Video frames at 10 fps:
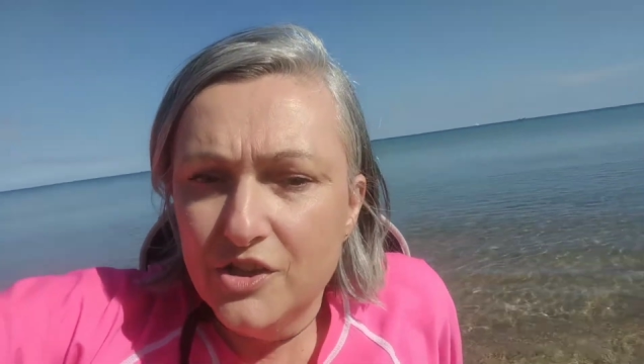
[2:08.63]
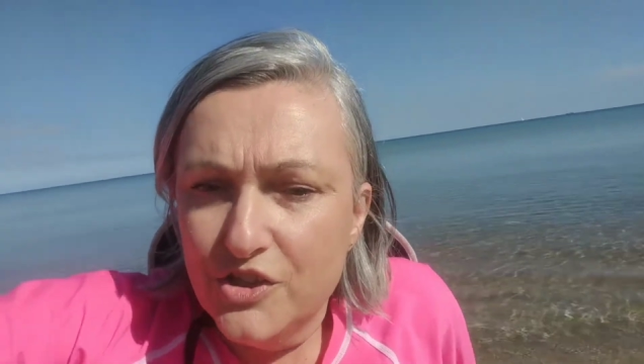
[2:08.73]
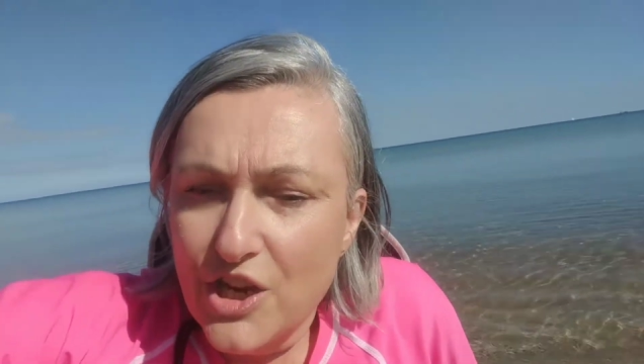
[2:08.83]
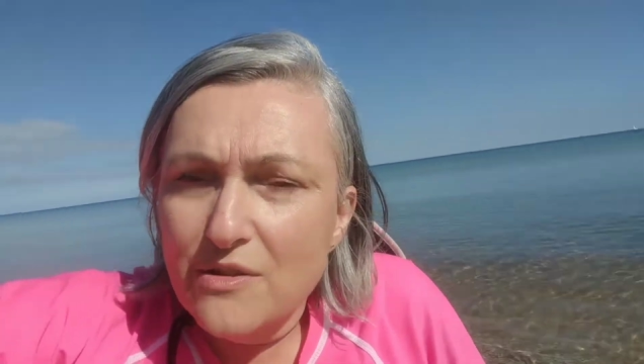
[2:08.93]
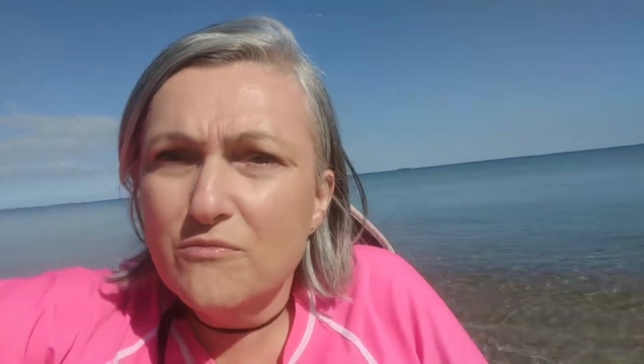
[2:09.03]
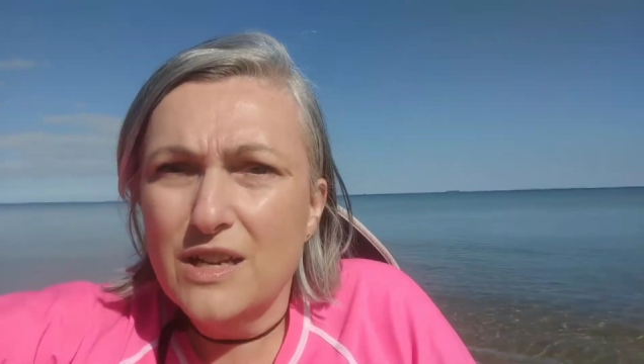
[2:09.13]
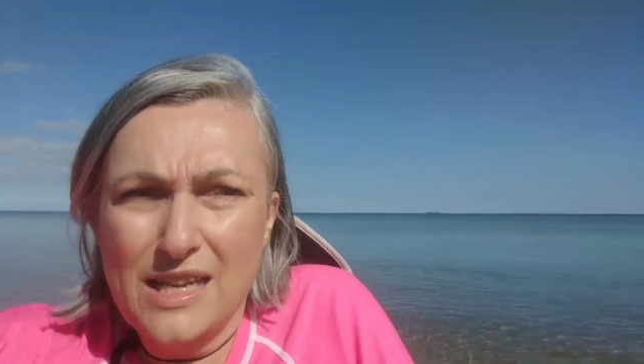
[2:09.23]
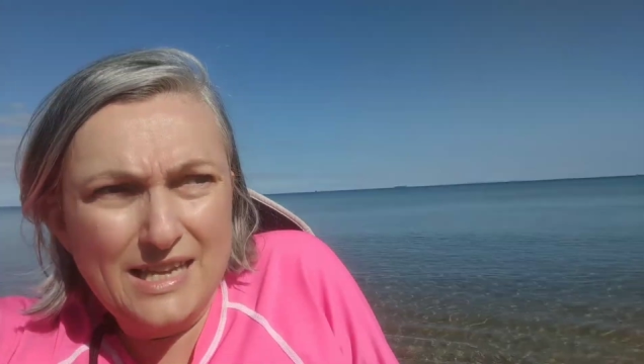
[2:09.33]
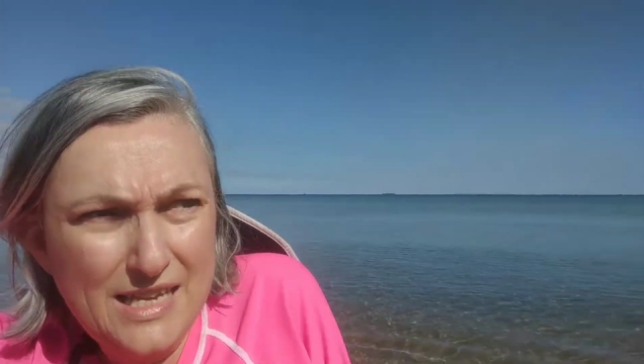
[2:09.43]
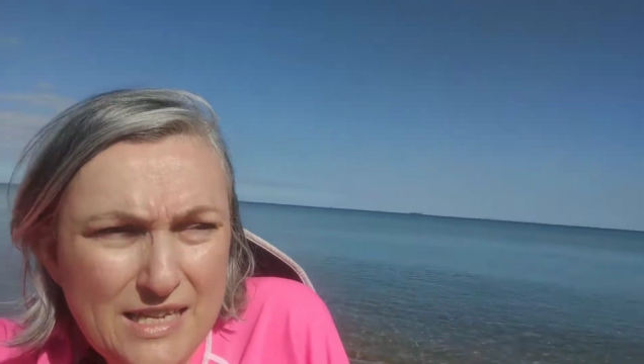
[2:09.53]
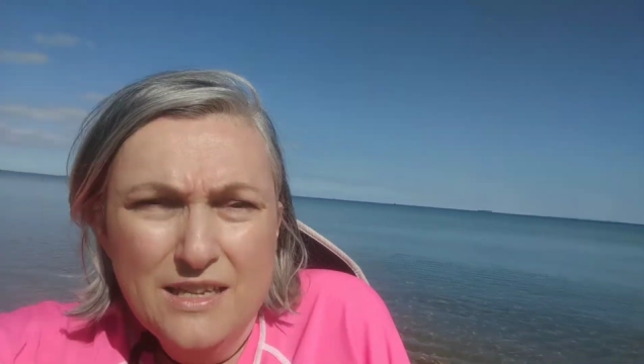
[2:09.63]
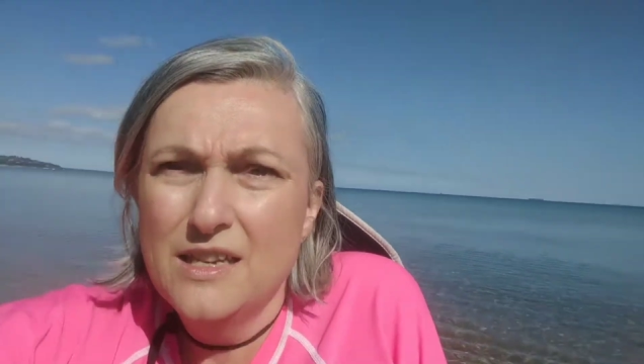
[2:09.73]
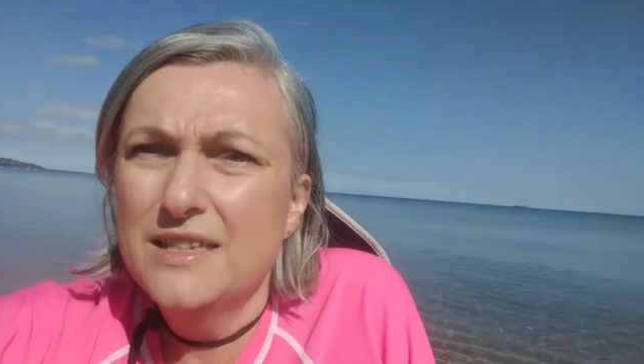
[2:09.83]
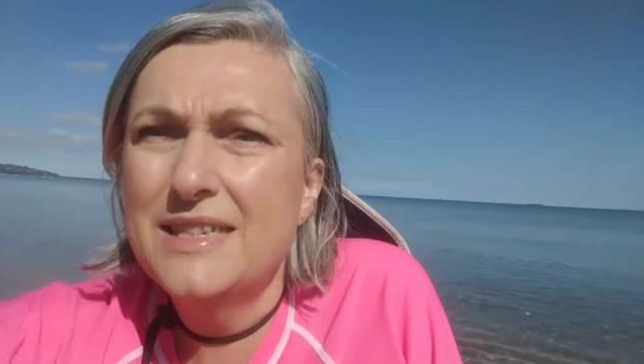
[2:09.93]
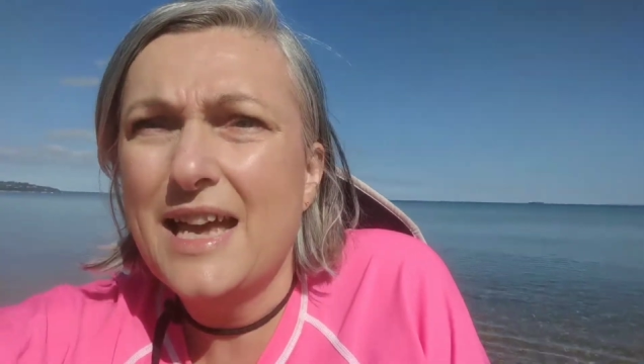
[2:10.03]
generally
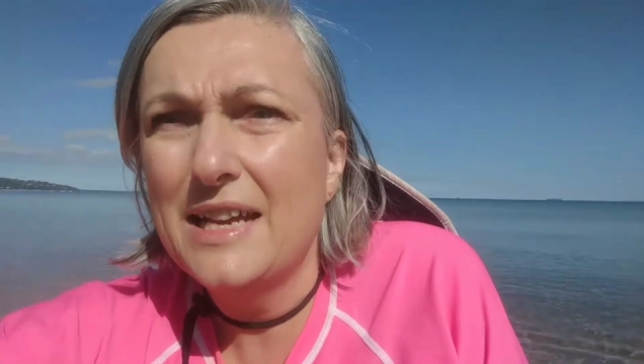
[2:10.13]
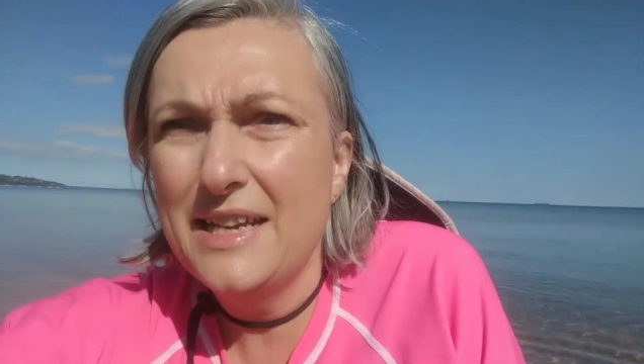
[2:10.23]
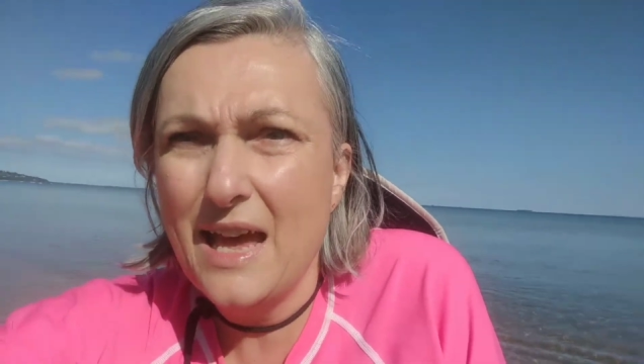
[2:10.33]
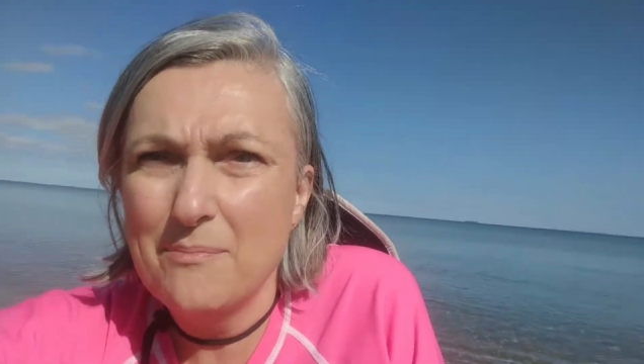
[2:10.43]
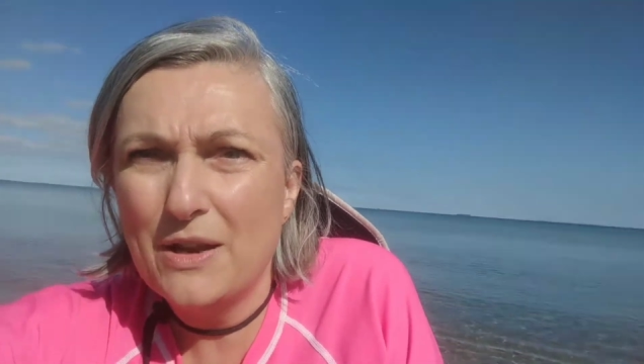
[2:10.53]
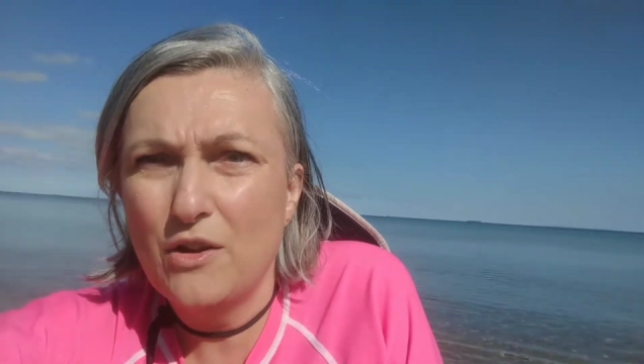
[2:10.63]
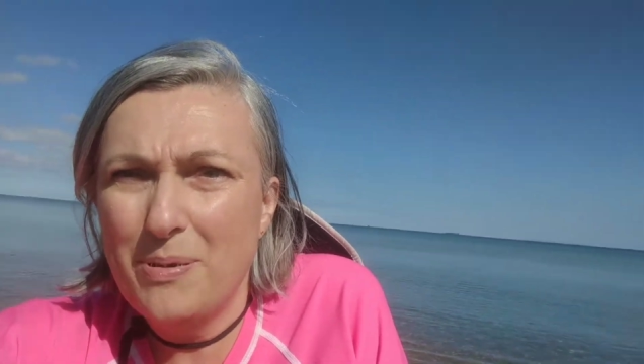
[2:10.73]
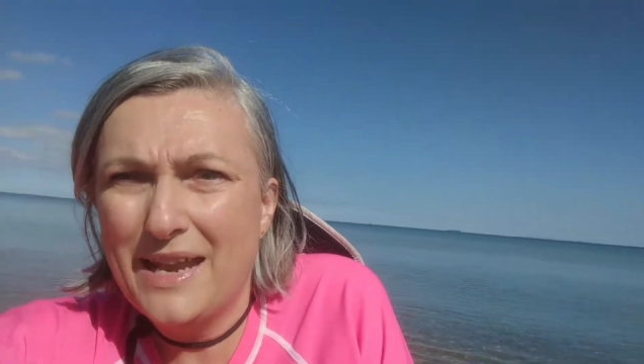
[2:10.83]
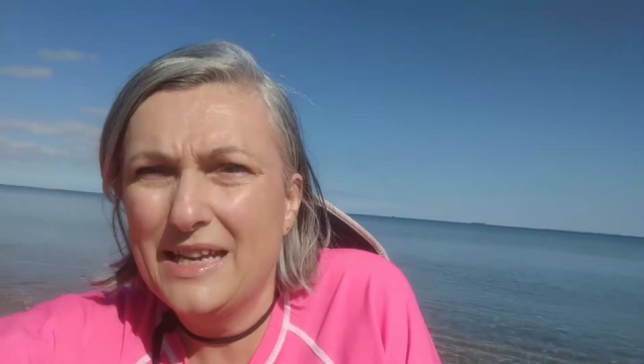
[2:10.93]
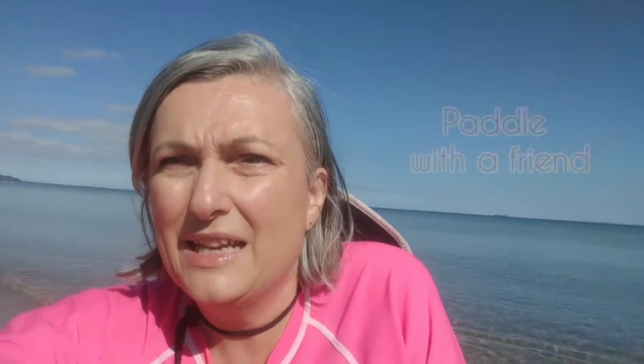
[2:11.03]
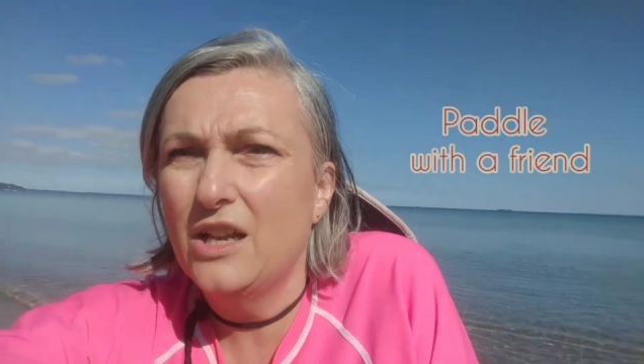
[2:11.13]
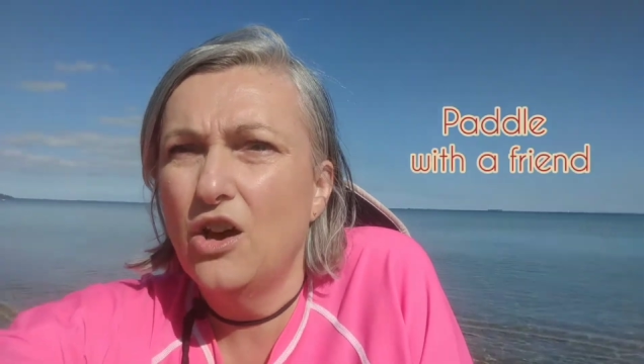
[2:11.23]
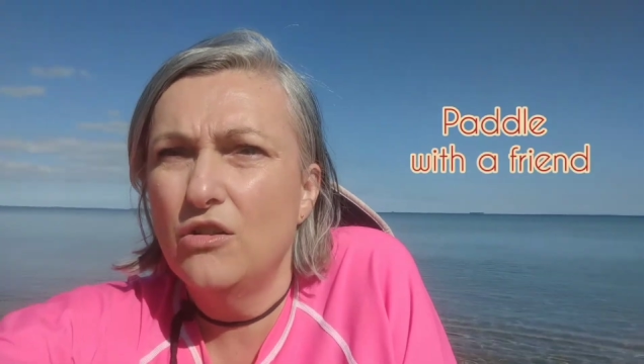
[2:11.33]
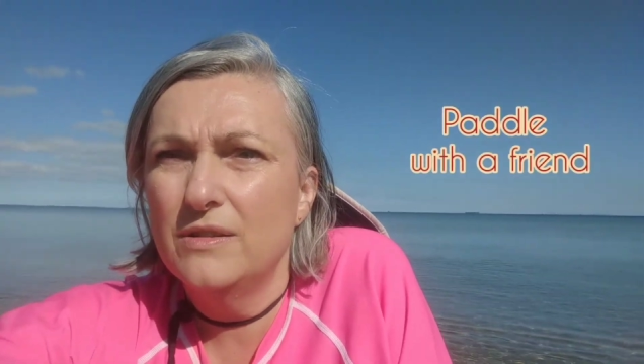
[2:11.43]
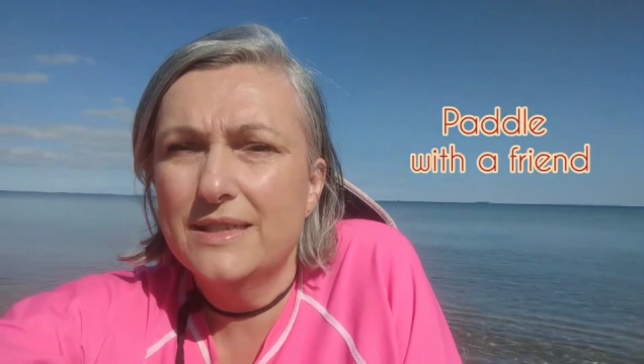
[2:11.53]
started out by not paddling
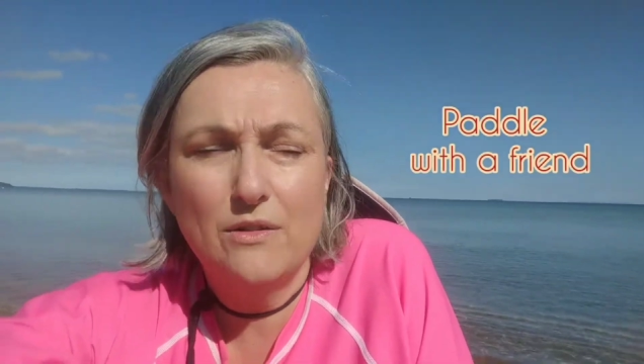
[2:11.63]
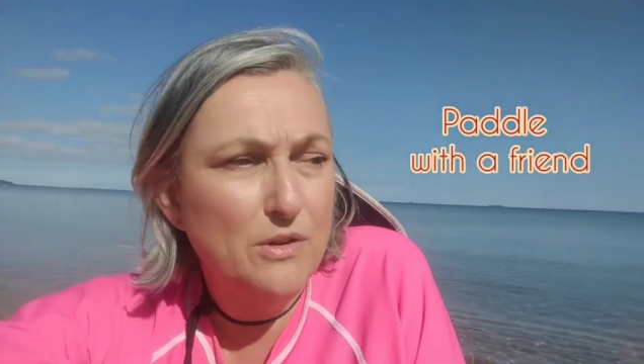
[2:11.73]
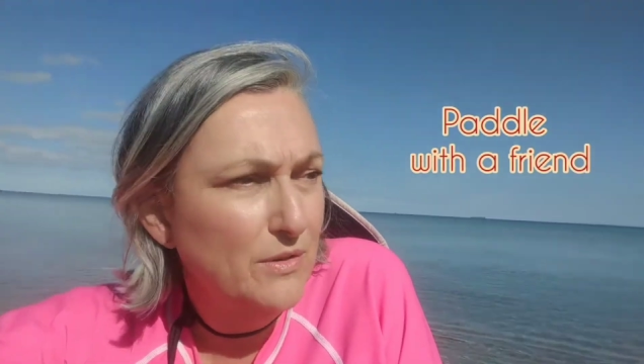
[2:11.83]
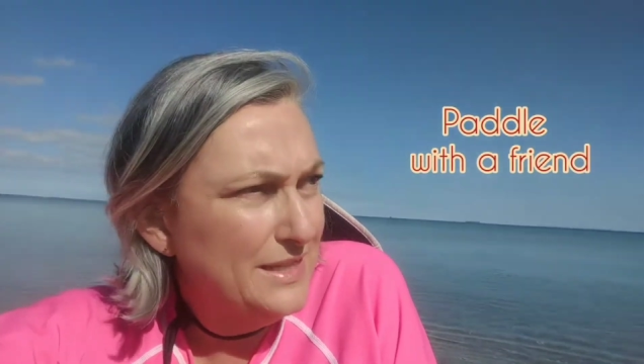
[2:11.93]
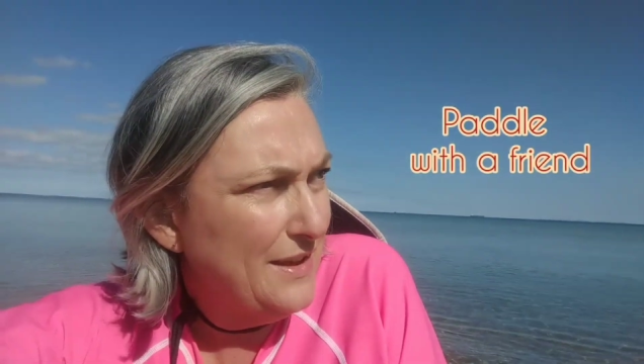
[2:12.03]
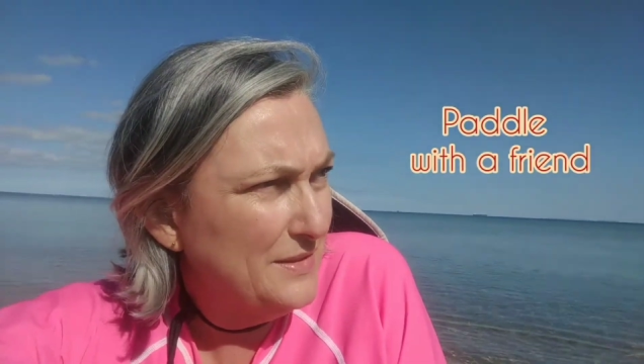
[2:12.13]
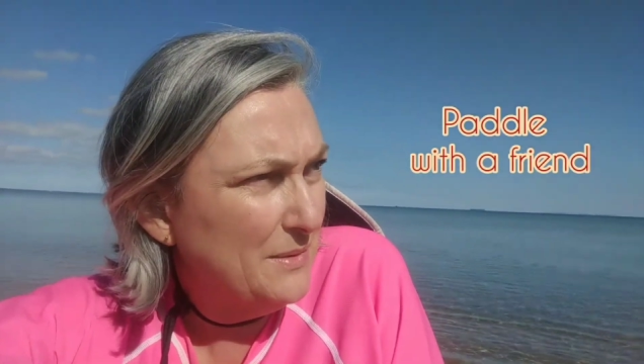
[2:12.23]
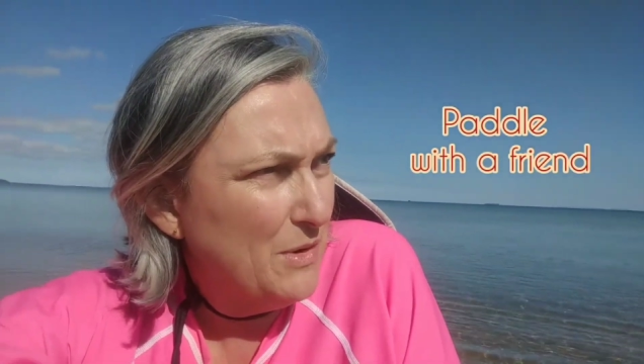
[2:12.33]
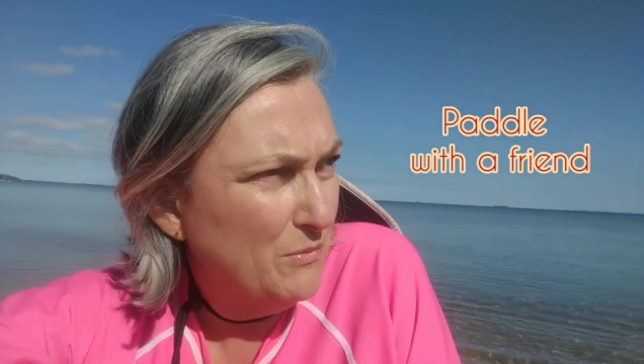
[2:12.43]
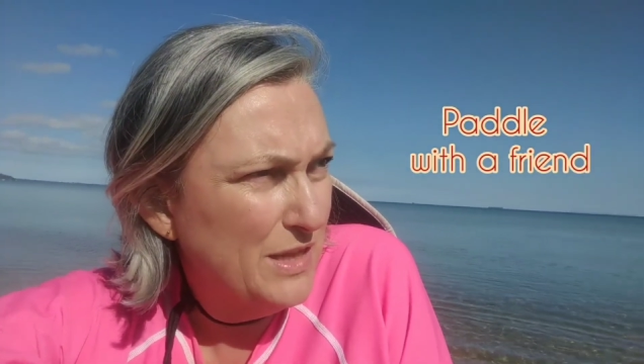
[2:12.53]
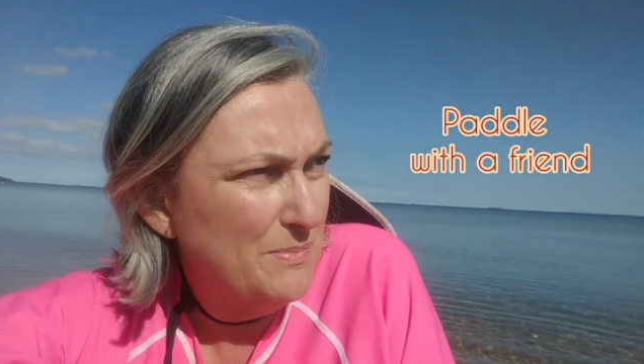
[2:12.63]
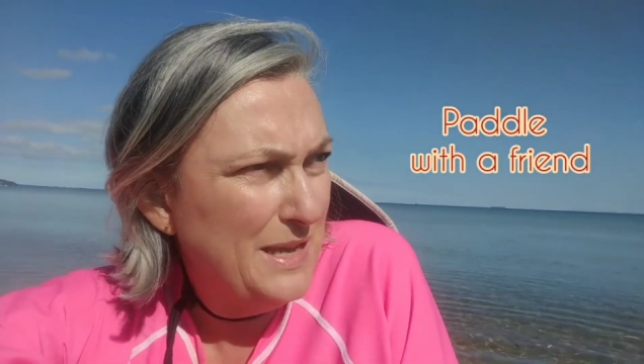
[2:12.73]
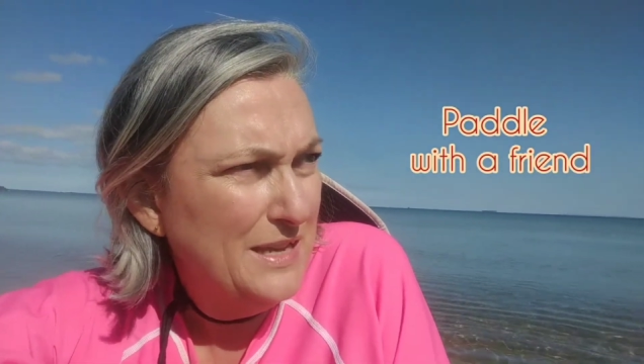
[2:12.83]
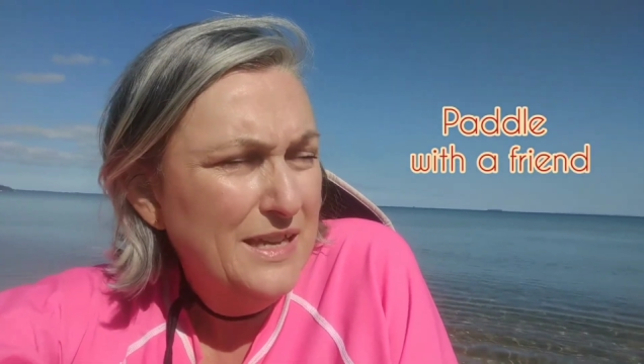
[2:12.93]
alone, so I would always have someone with me.